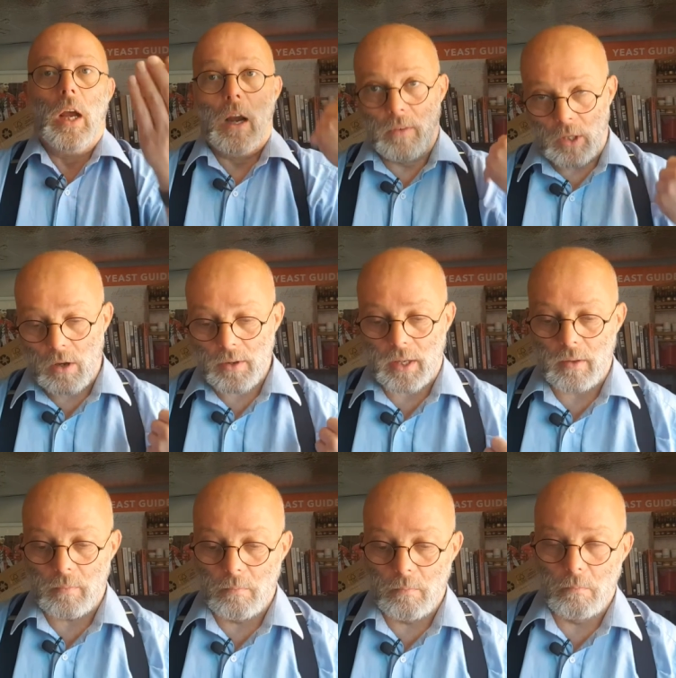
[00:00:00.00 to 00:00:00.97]
and record it.
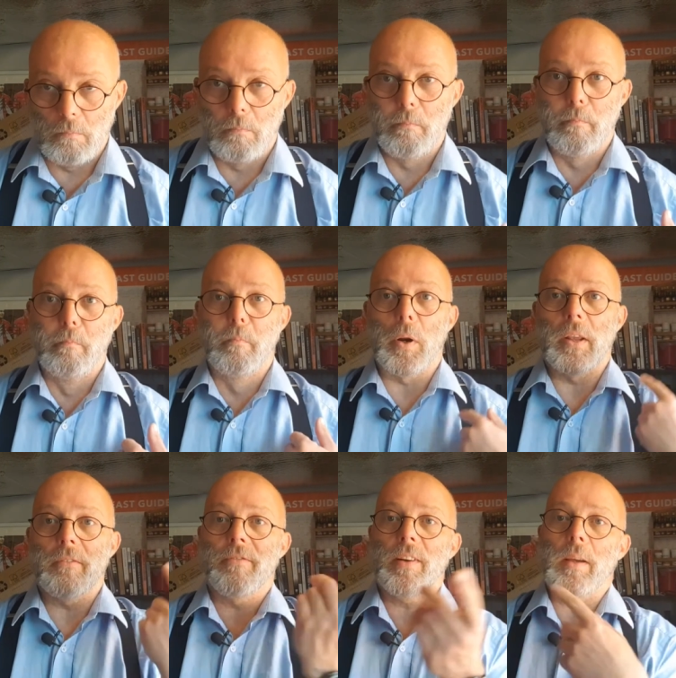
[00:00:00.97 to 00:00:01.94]
But
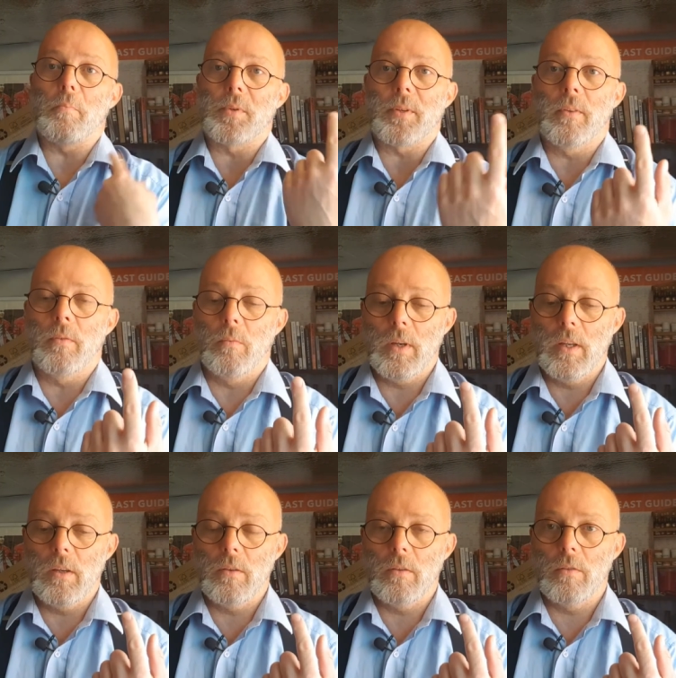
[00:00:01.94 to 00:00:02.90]
it flips. When
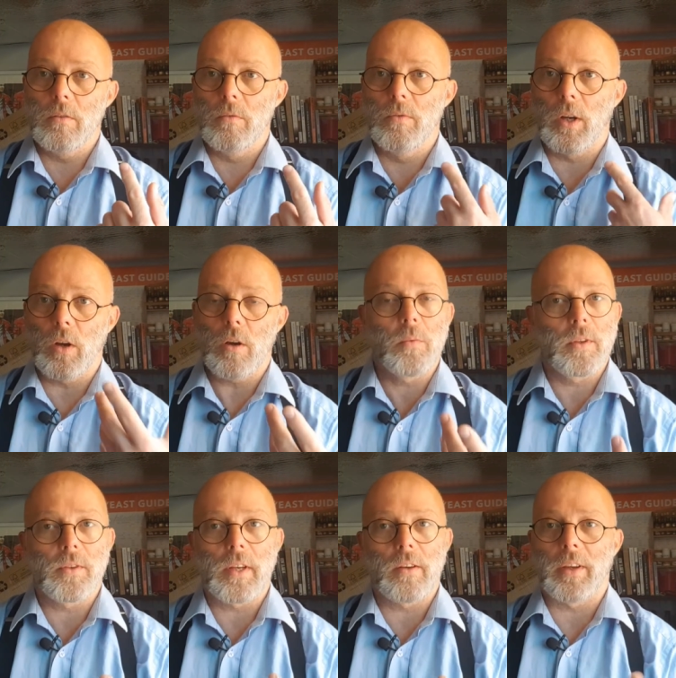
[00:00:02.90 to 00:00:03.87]
you record with
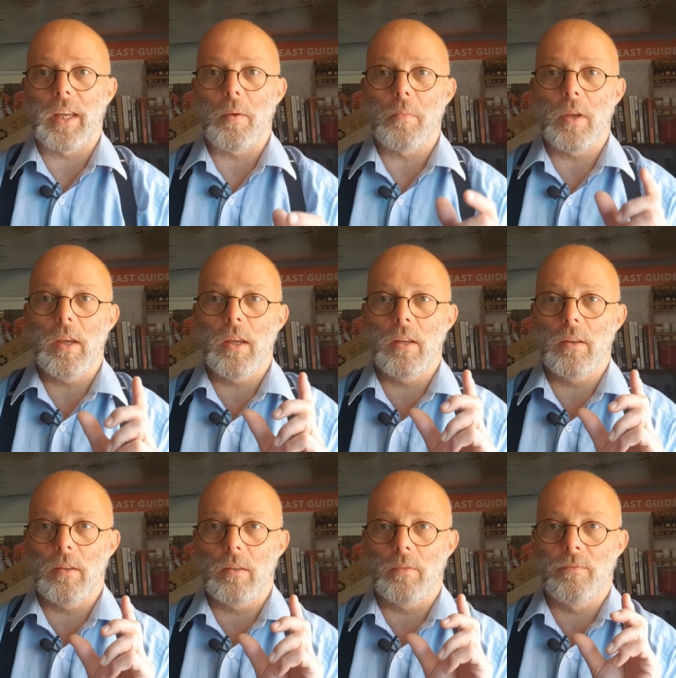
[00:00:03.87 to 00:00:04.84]
the selfie cam, it
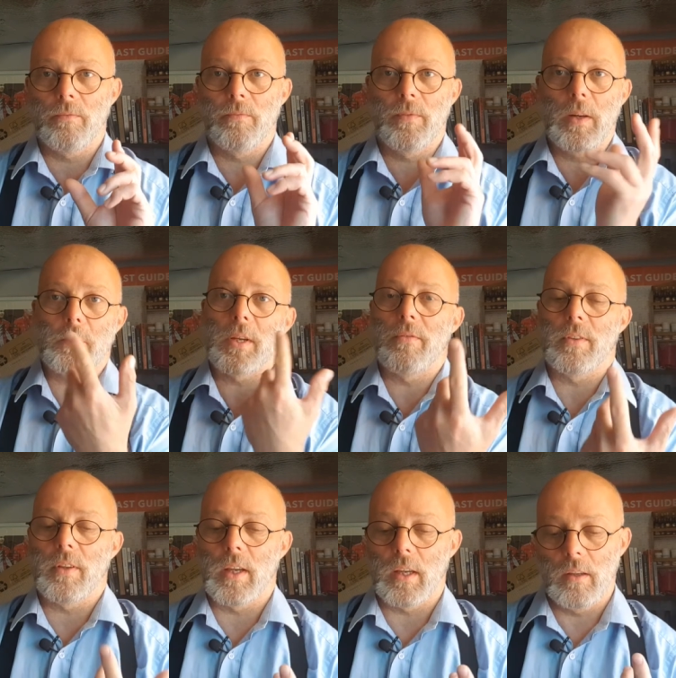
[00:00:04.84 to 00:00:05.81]
flips
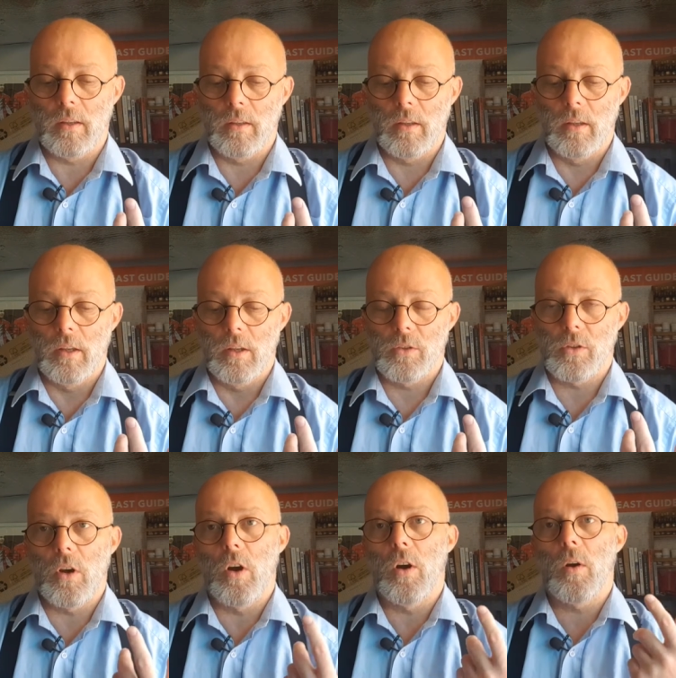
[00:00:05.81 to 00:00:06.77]
everything.
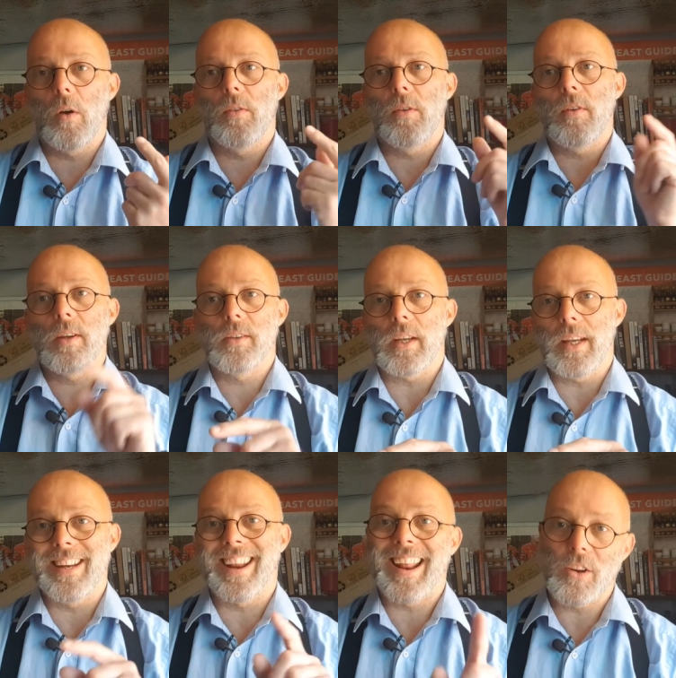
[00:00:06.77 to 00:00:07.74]
So there is,
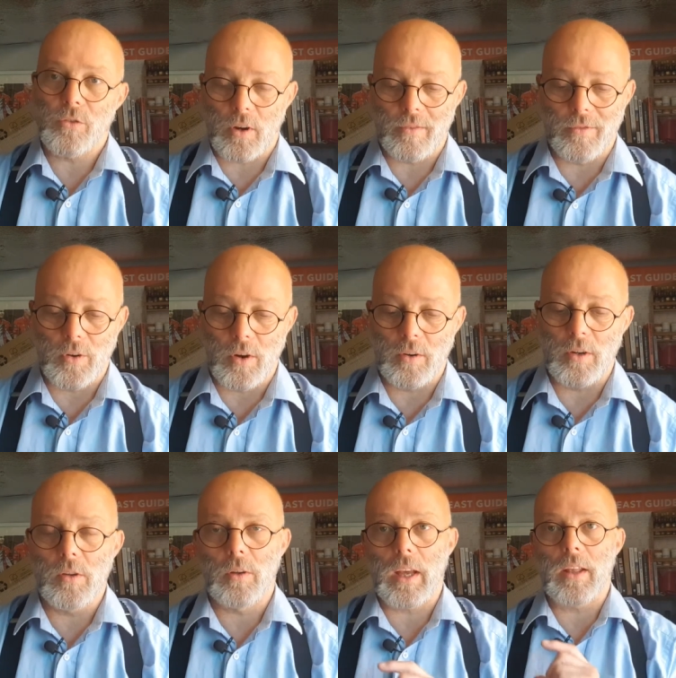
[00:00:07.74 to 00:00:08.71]
in an Android phone,
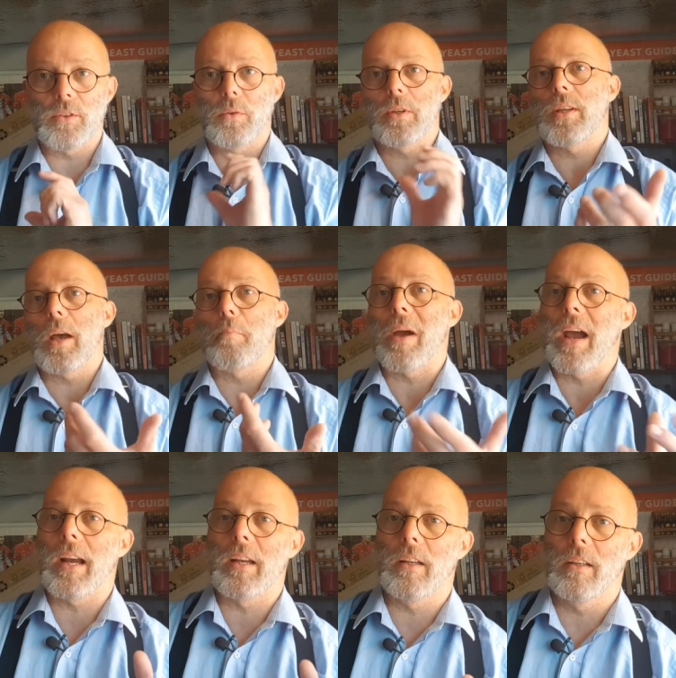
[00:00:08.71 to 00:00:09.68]
you can switch that
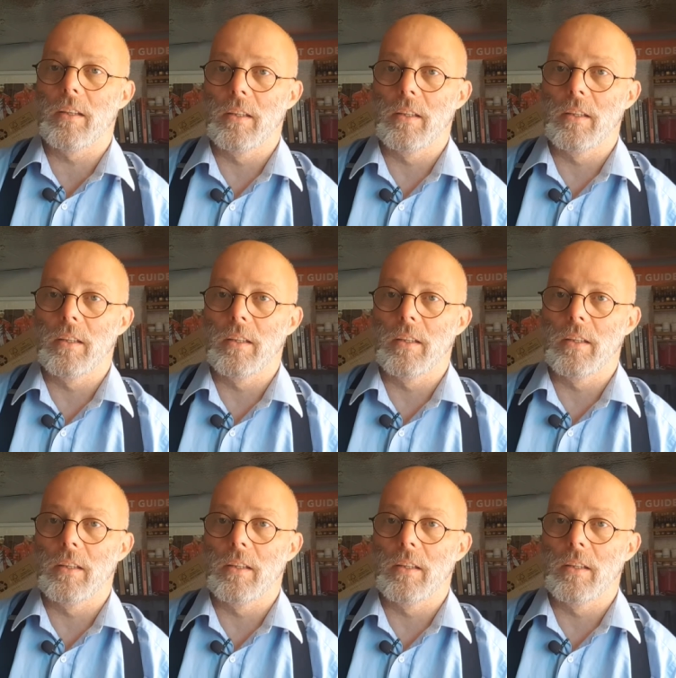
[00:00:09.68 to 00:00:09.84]
back